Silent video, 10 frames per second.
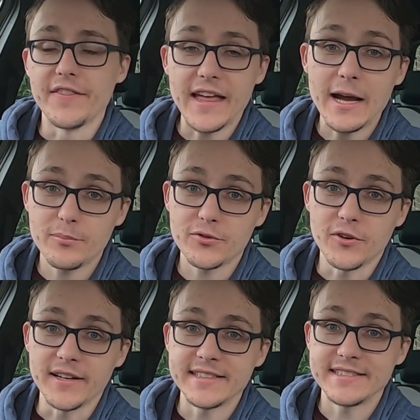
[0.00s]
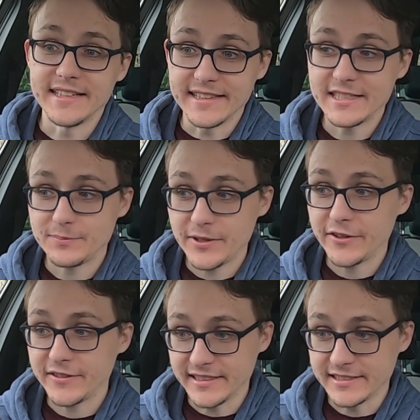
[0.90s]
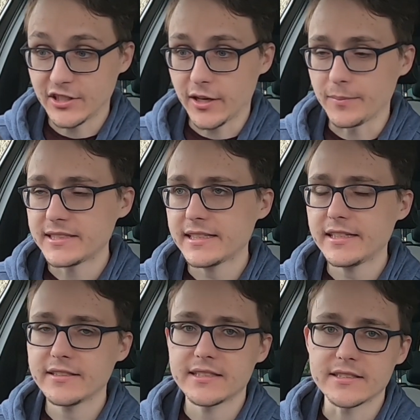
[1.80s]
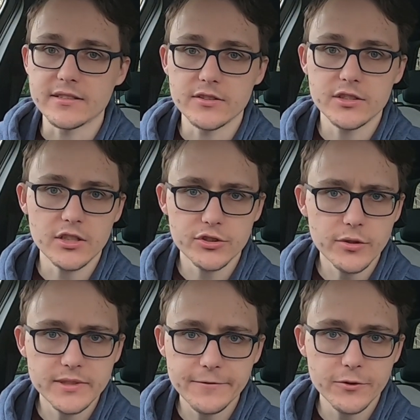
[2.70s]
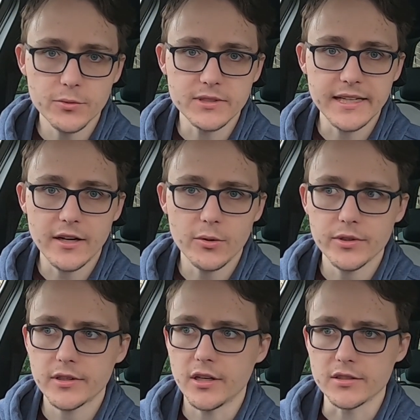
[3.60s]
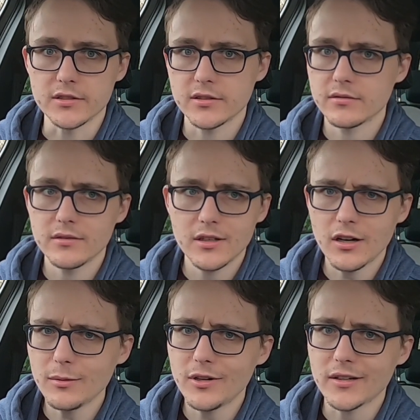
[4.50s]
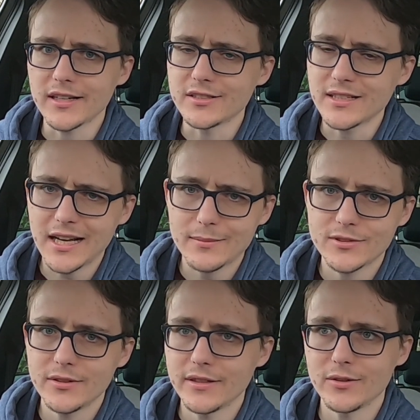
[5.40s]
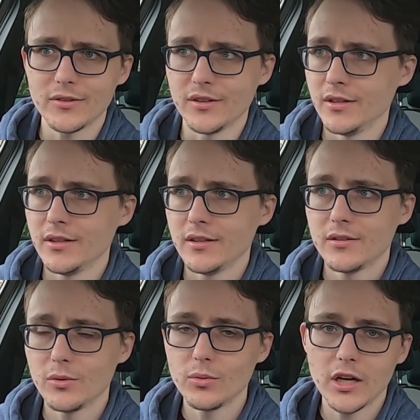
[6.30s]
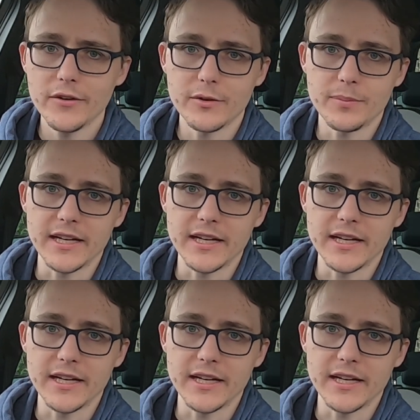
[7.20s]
At that price and at this period in time, particularly as it's so difficult to get hold of cars, the car market has absolutely gone all over the